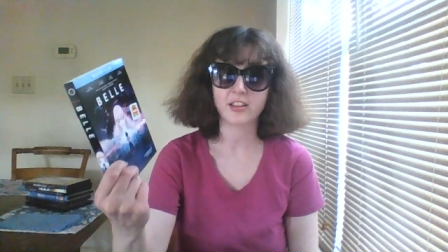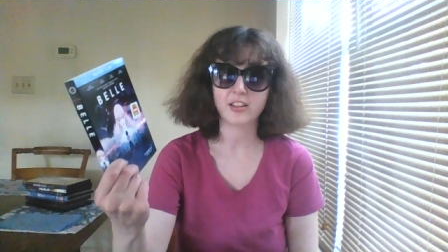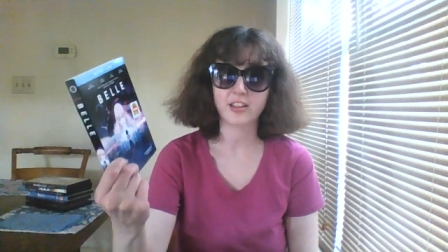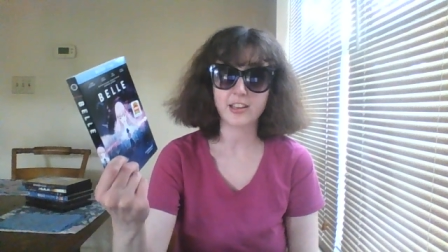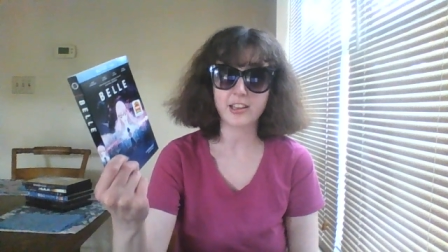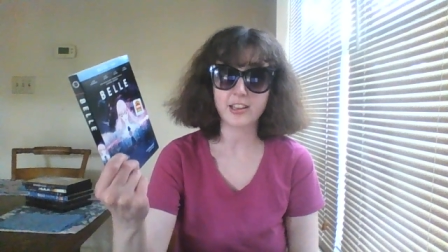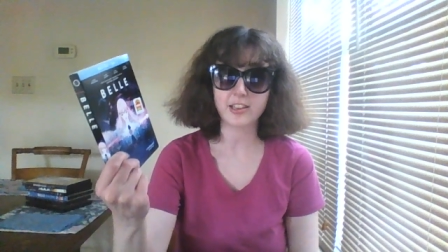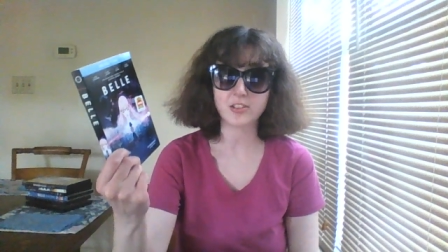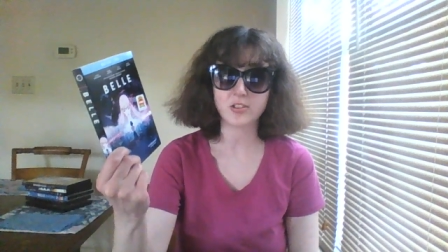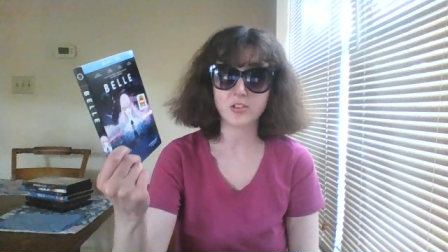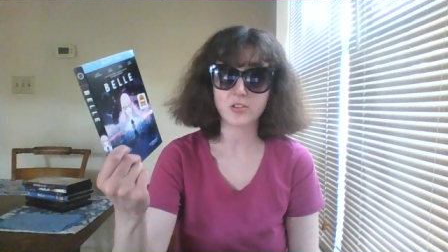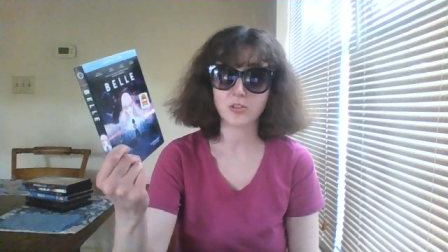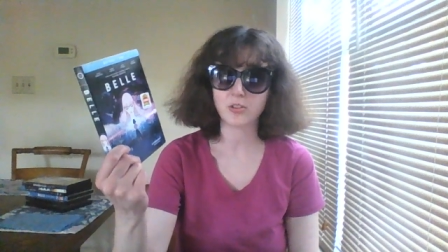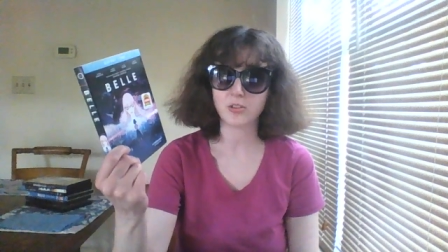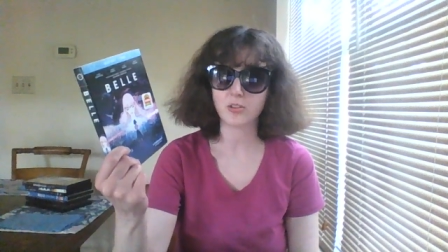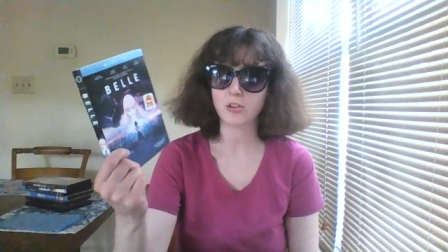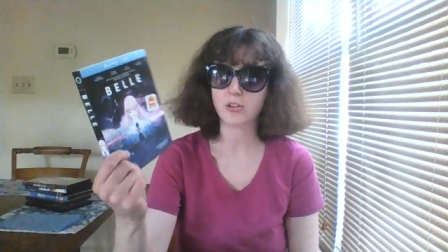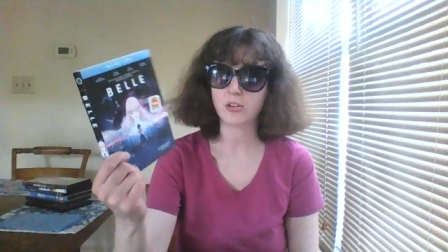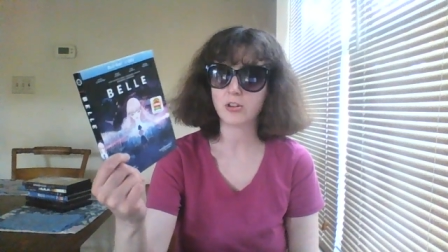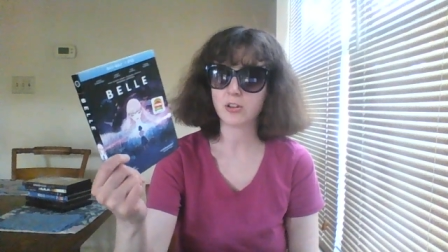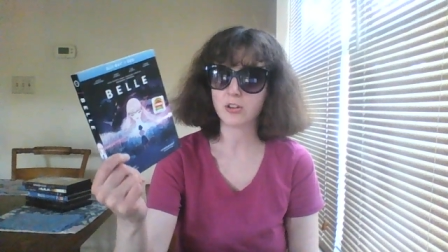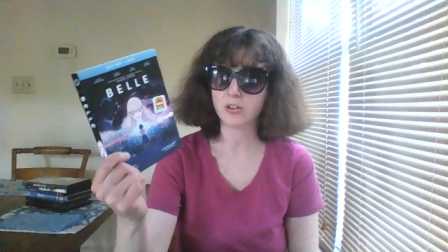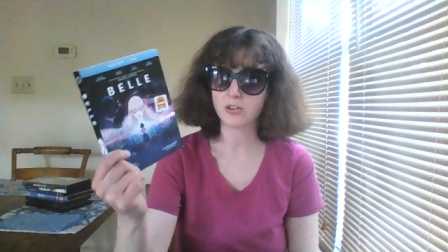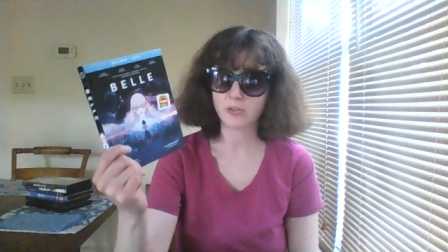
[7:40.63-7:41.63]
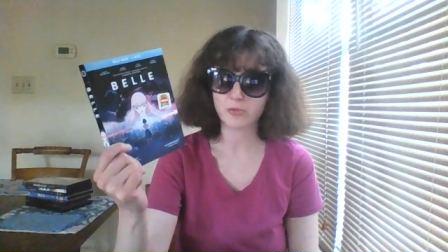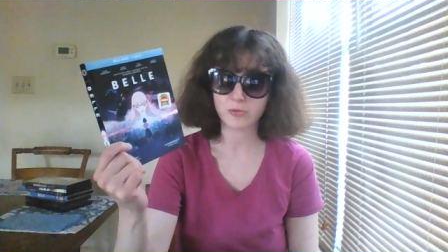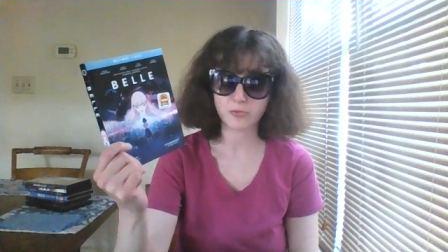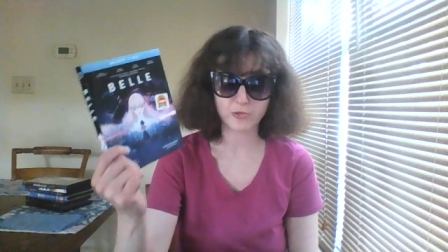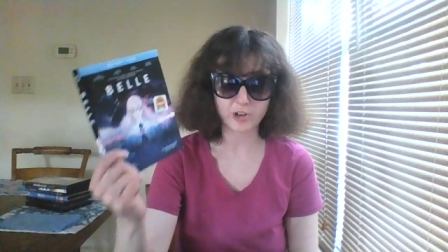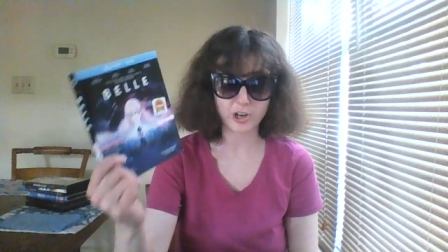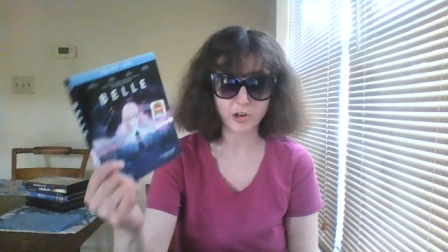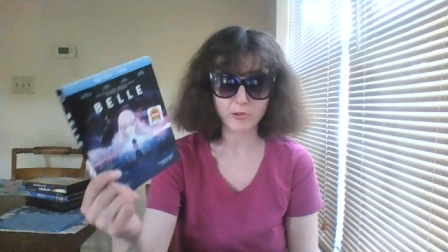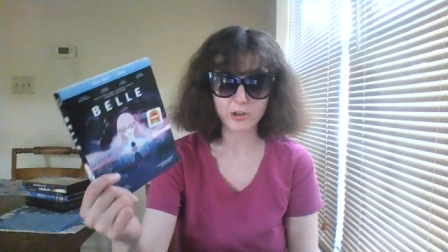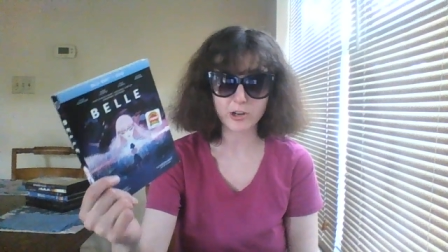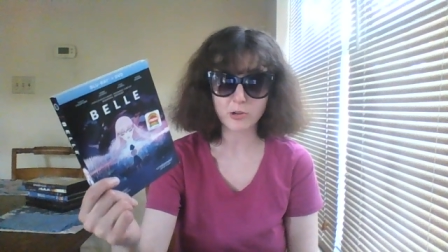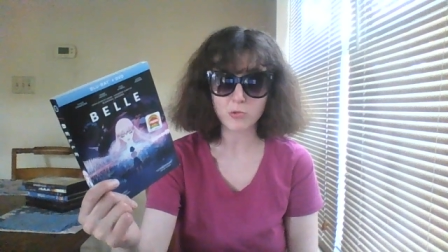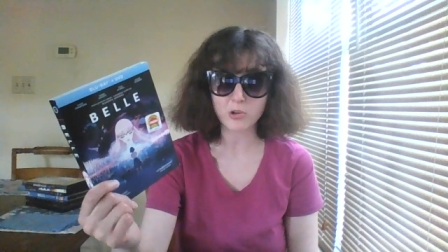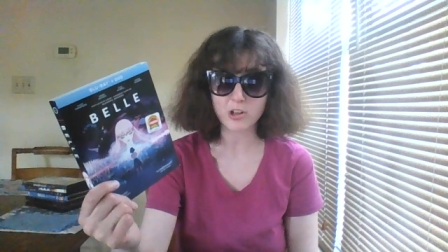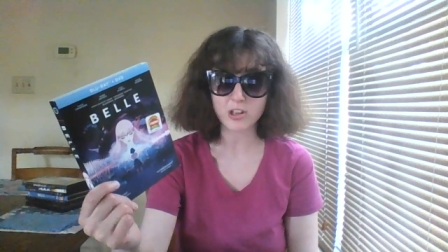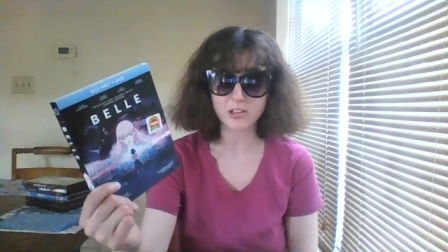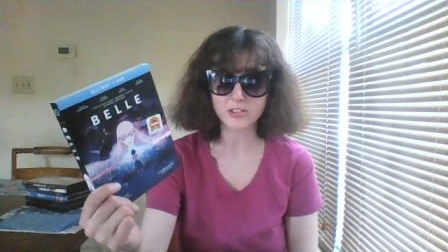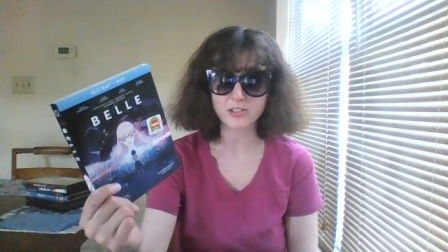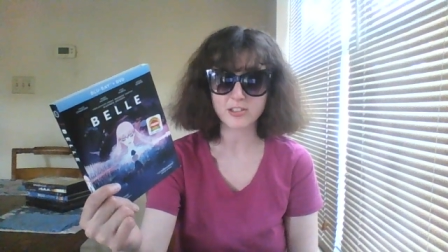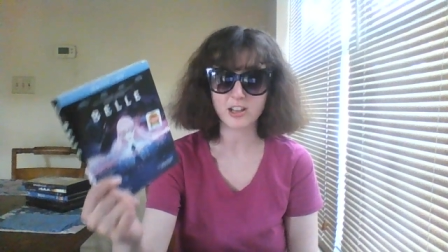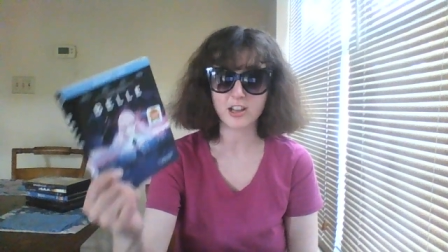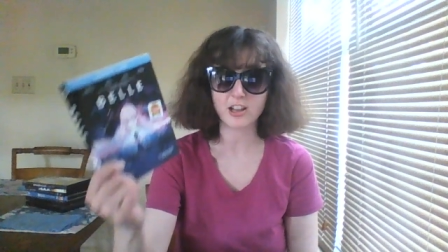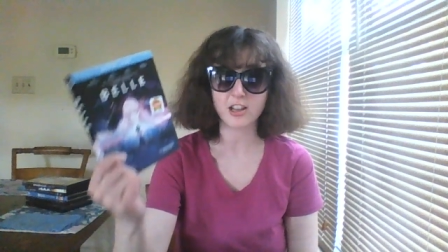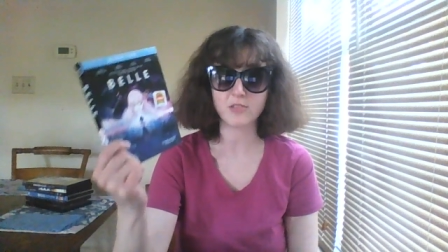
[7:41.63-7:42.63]
It's very well
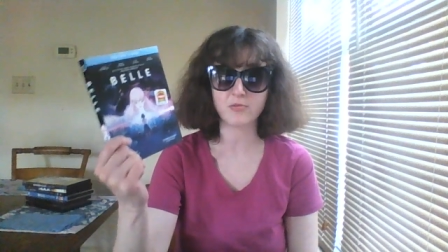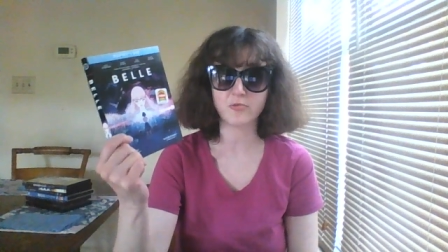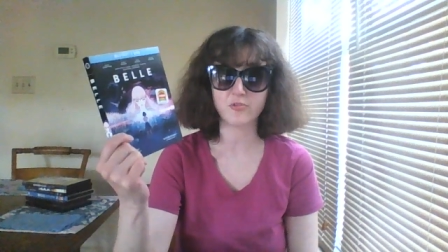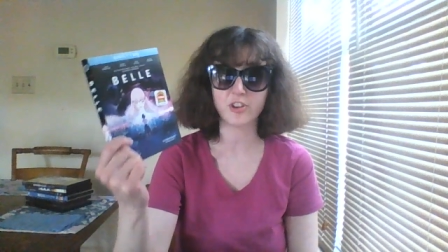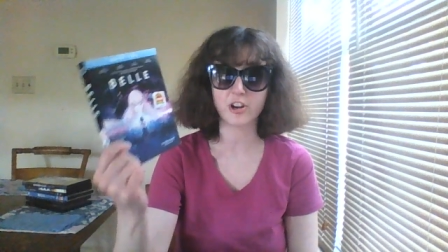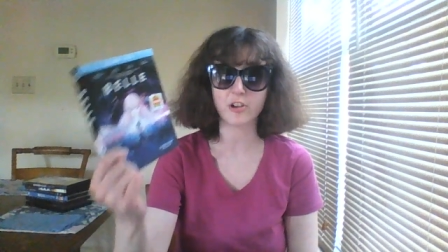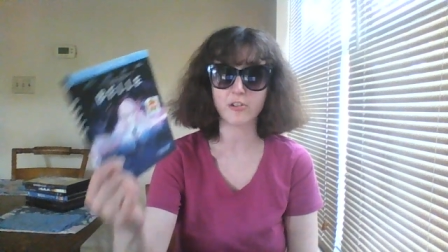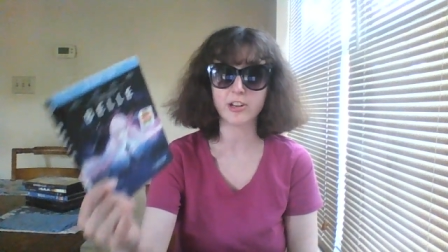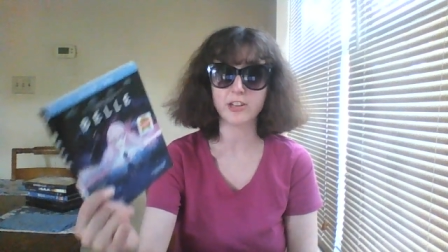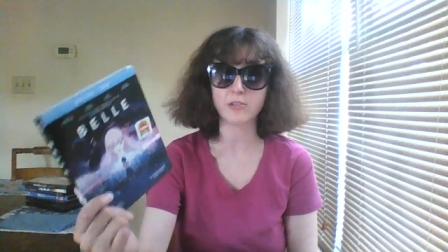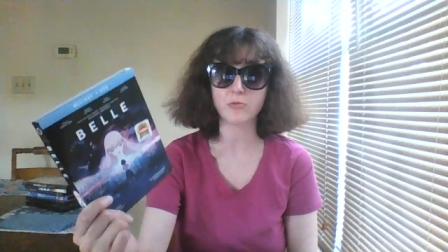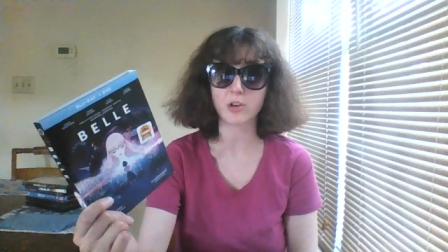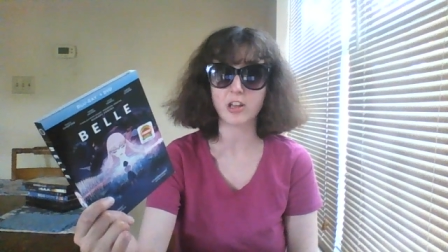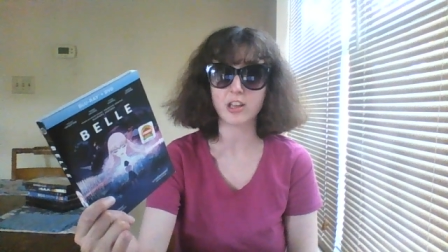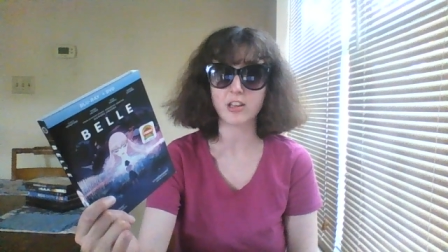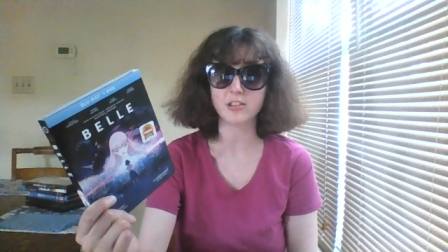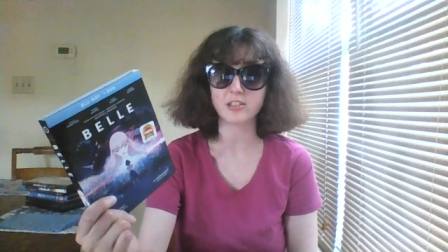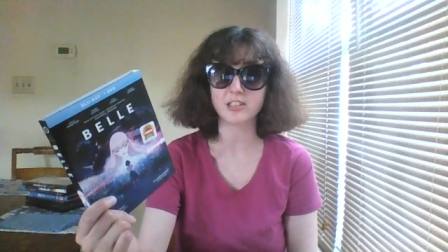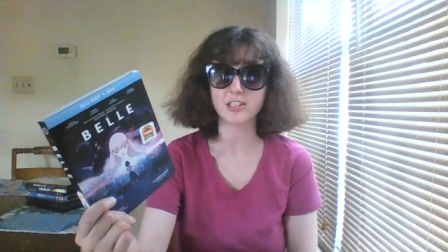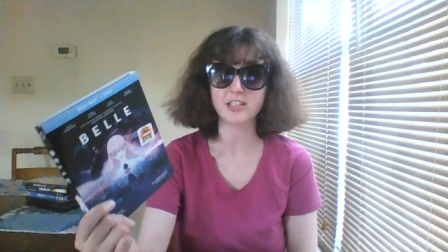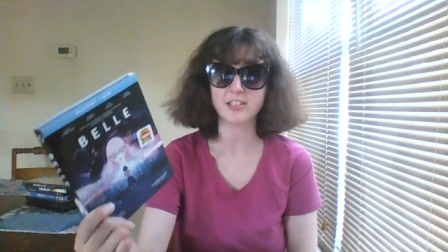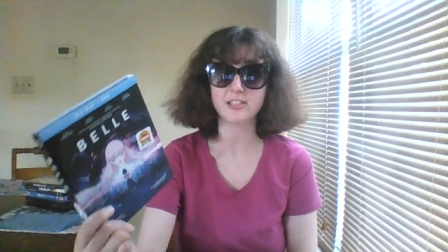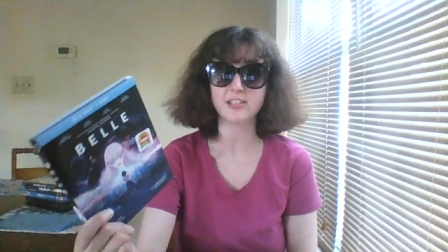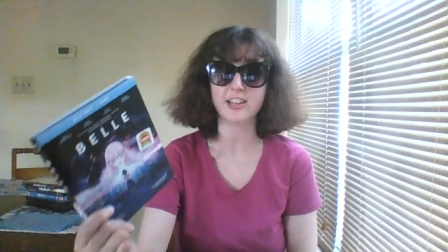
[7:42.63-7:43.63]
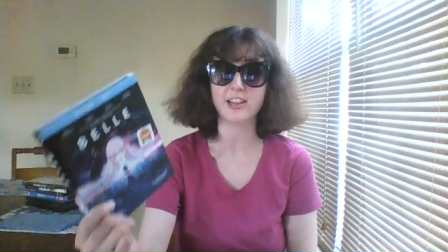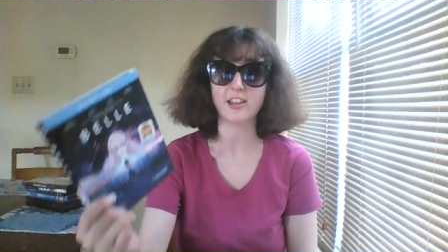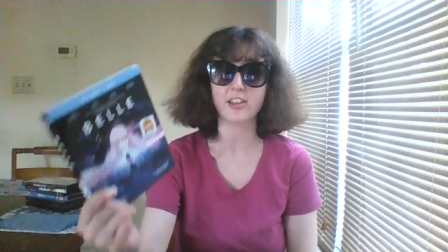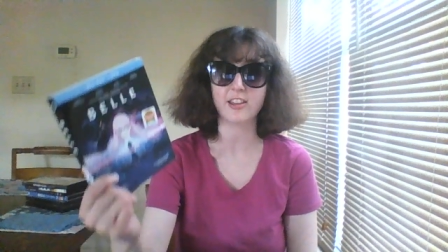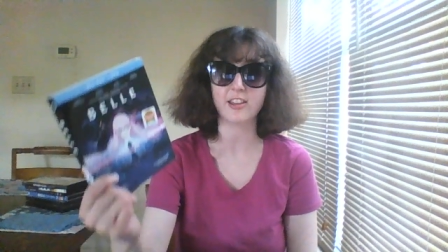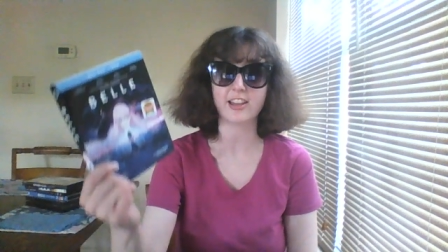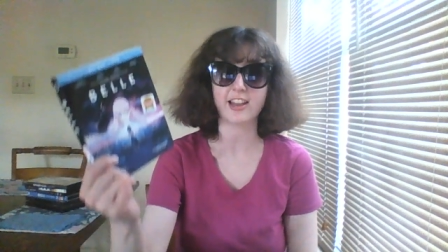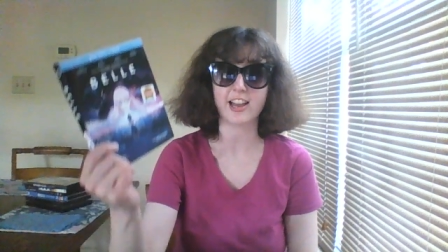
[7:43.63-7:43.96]
done, very well detailed.